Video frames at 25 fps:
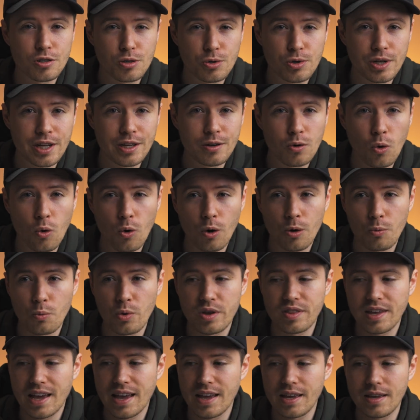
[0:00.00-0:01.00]
screen or
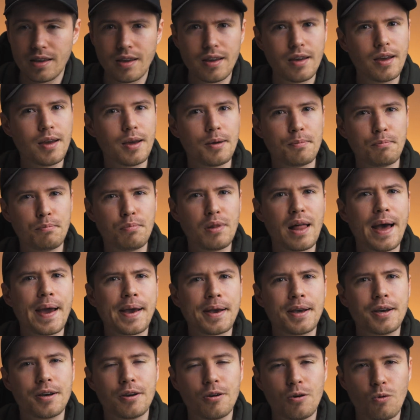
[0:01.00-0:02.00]
with a
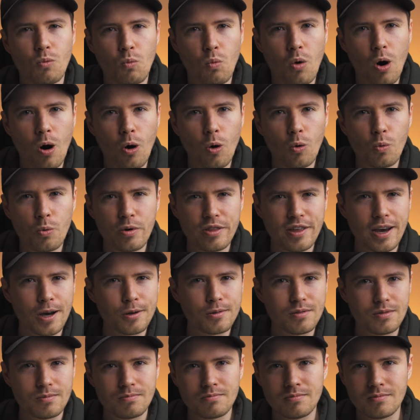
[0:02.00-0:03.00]
blank wall
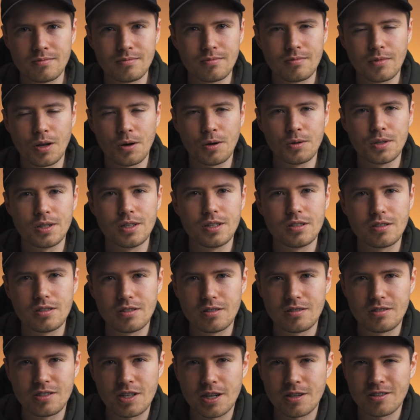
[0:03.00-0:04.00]
without all
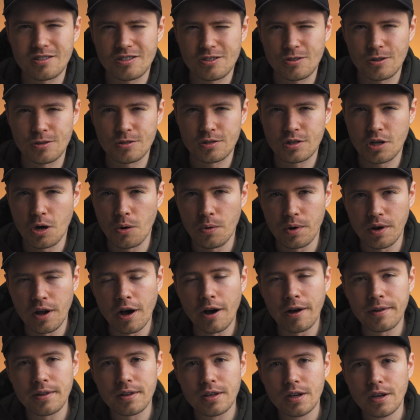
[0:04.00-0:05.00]
these textures going
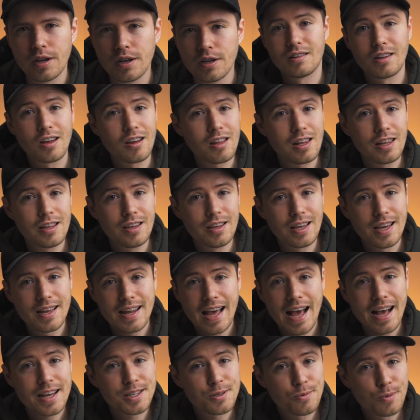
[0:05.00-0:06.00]
on. Luckily, it
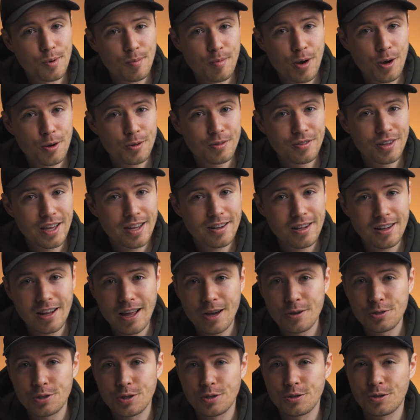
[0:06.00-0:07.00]
has a remote that
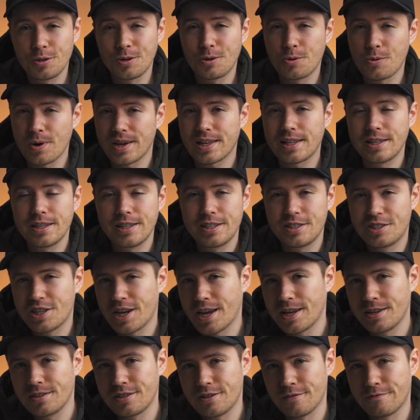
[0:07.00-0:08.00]
allows you to quickly
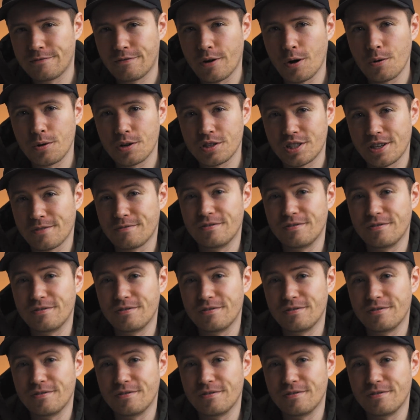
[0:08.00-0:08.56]
change the focus